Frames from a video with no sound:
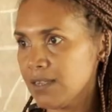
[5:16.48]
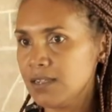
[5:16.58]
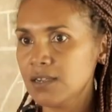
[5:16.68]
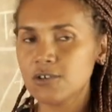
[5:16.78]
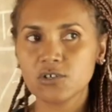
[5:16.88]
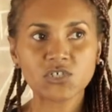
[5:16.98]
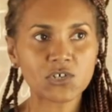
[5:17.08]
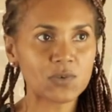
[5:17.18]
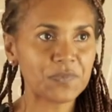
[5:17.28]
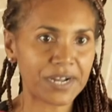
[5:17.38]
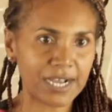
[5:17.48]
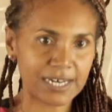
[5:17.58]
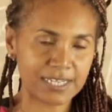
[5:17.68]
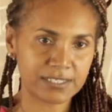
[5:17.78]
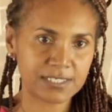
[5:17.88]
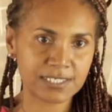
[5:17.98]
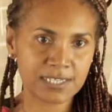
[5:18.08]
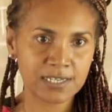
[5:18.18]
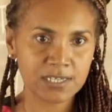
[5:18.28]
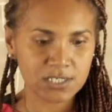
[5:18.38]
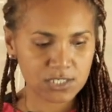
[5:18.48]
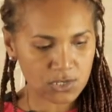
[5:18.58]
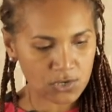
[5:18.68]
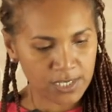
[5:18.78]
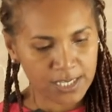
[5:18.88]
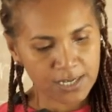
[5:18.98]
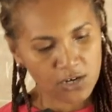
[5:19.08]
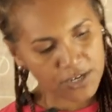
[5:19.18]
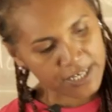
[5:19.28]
the colorful fabrics into using darker